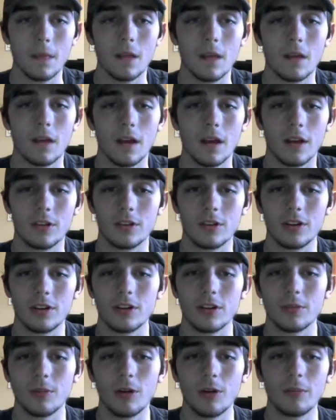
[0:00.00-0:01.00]

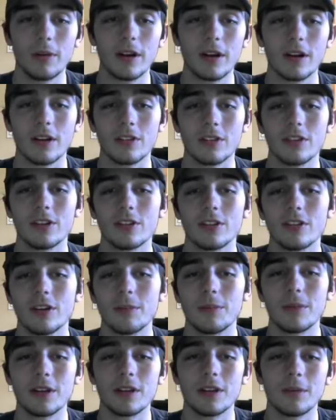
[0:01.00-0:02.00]
Excadrill's Mold Breaker. Excadrill's going to
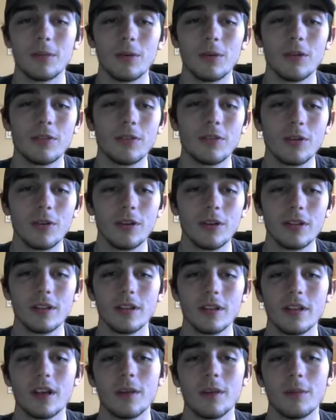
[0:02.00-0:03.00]
break the mold, of course.
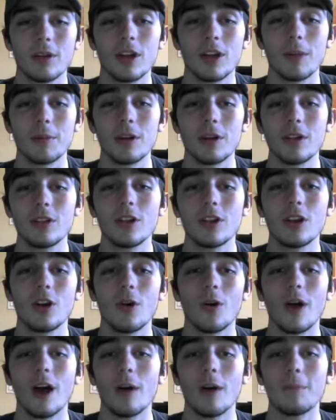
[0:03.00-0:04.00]
Hitmontop is going to go
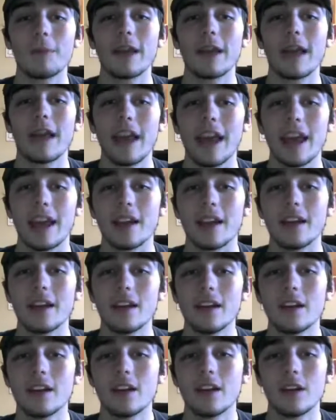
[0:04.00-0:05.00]
Helping Hand.
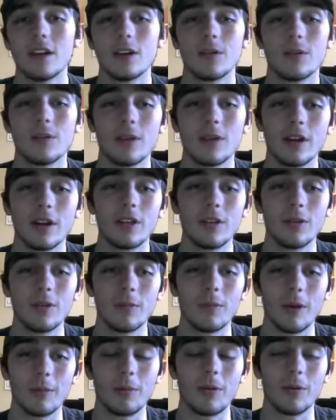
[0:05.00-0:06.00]
We're going to see what
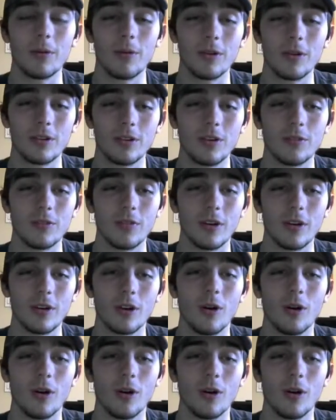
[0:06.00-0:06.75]
my opponent wants to go for here.